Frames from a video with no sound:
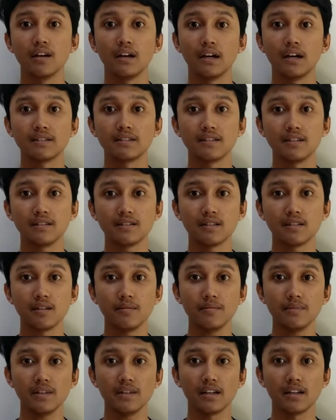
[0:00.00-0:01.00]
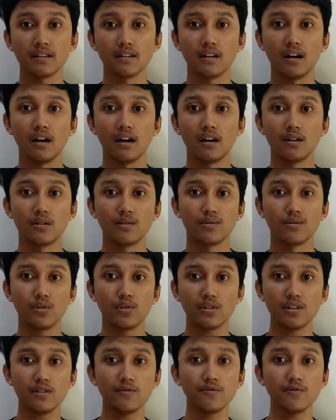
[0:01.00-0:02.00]
systems that are
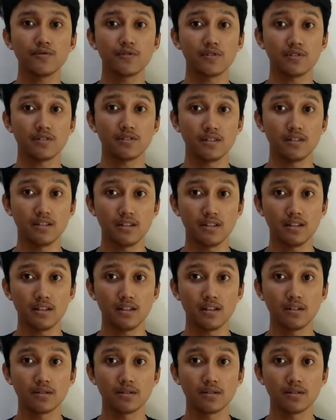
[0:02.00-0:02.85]
working furiously